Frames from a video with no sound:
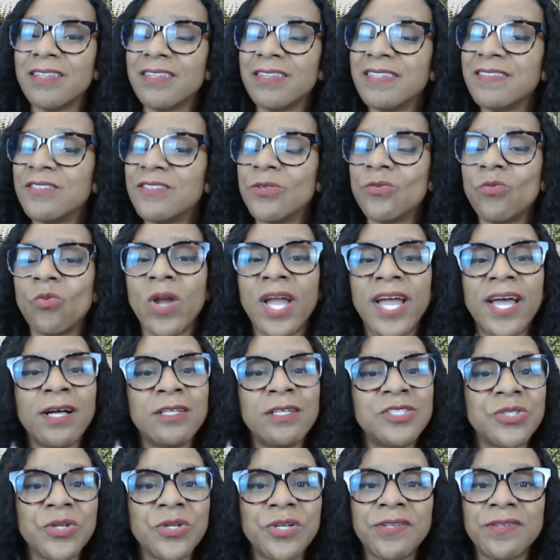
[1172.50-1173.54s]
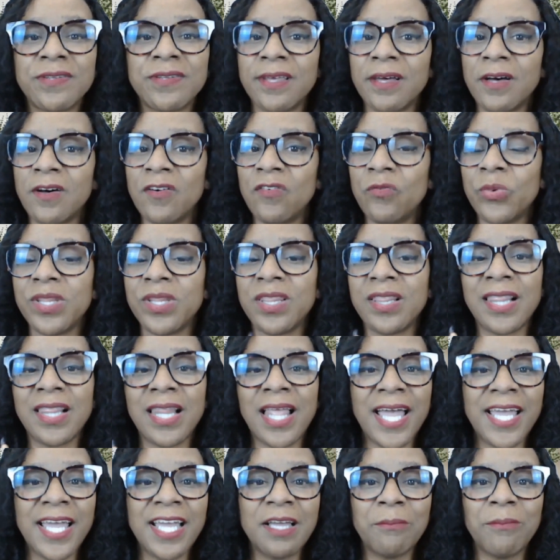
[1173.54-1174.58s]
Surround yourself with
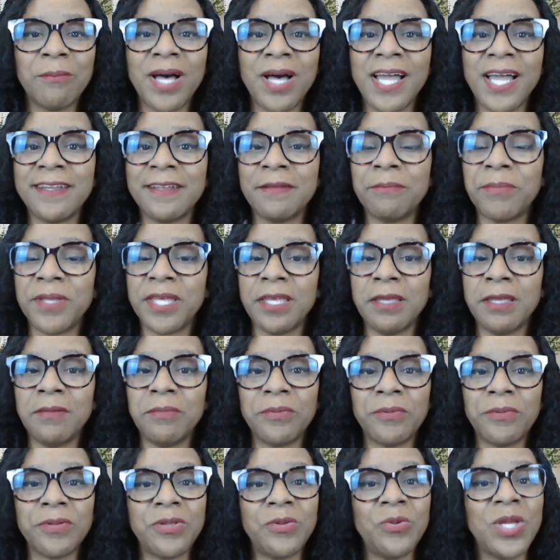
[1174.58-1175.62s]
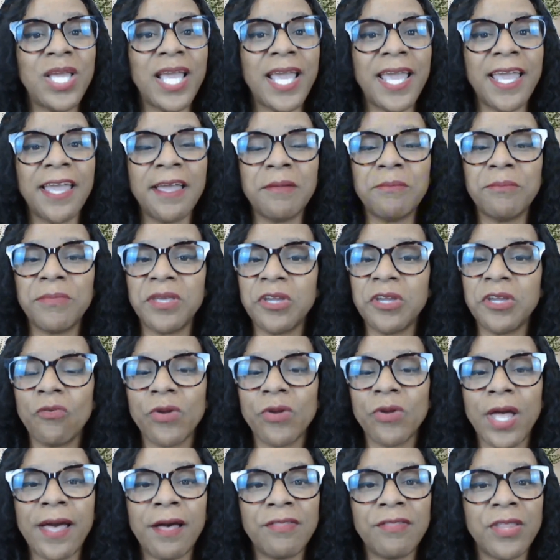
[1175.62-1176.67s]
like-minded people. You can't be
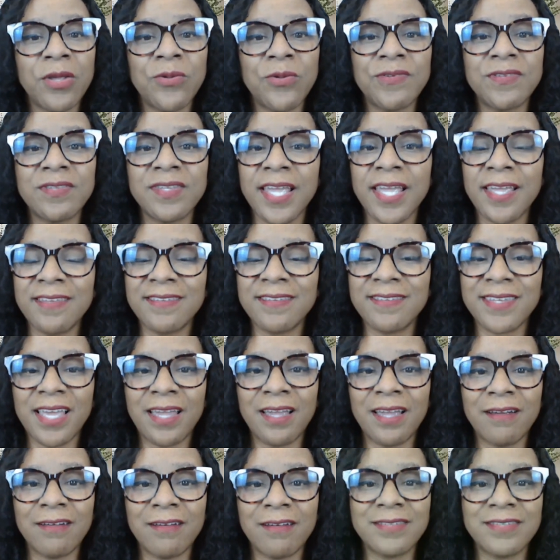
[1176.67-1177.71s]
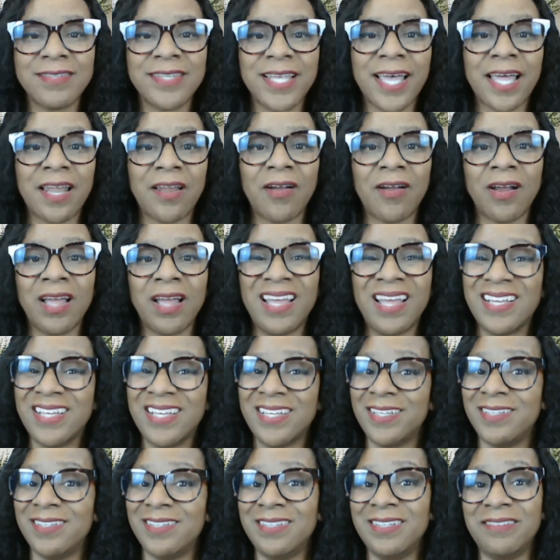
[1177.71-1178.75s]
around those naysayers that are,
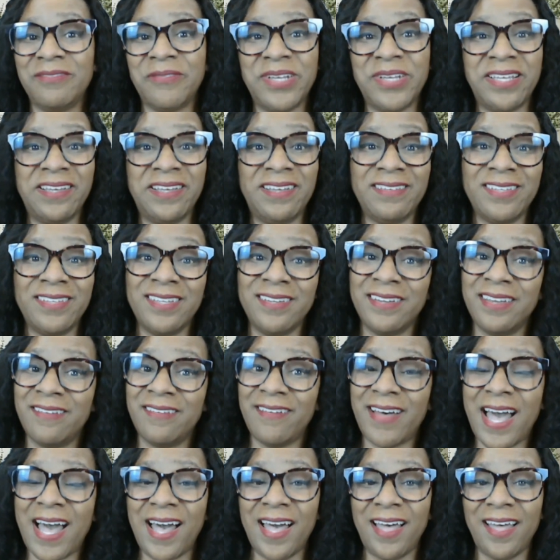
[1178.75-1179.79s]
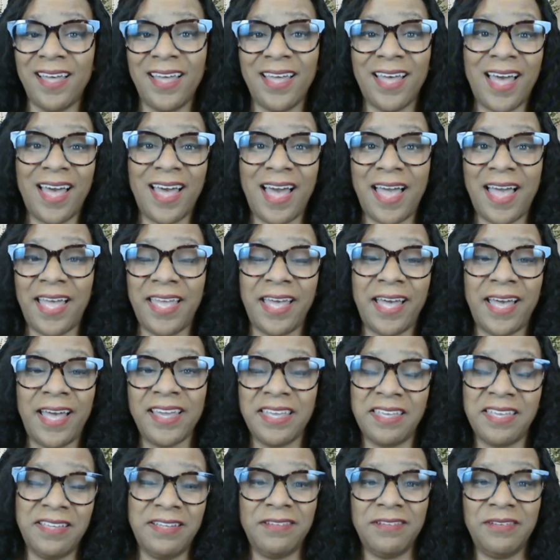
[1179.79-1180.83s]
oh, well, I
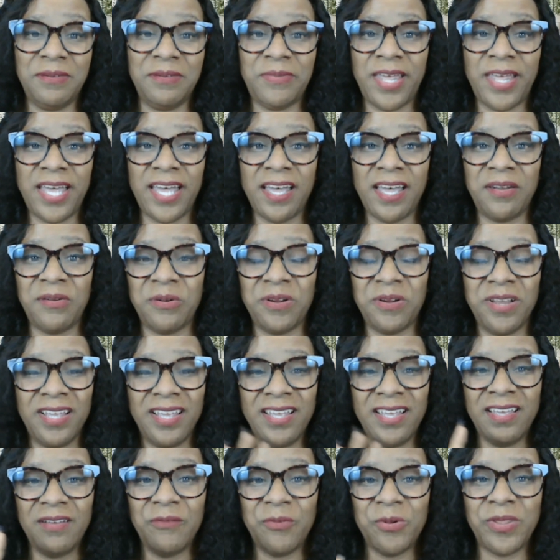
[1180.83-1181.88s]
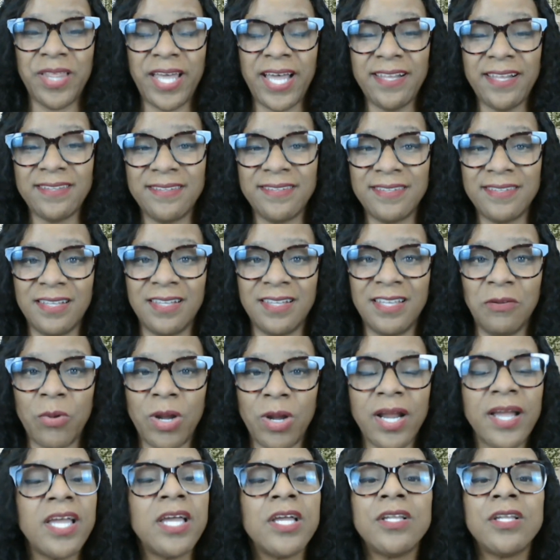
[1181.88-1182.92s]
couldn't do that, or, well, that's silly.
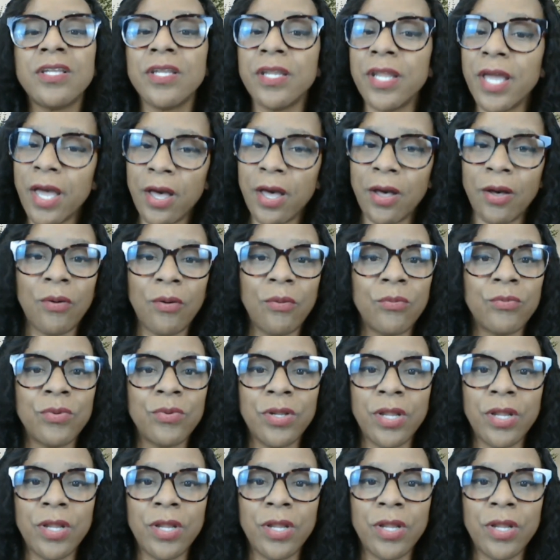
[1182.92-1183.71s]
Why? No.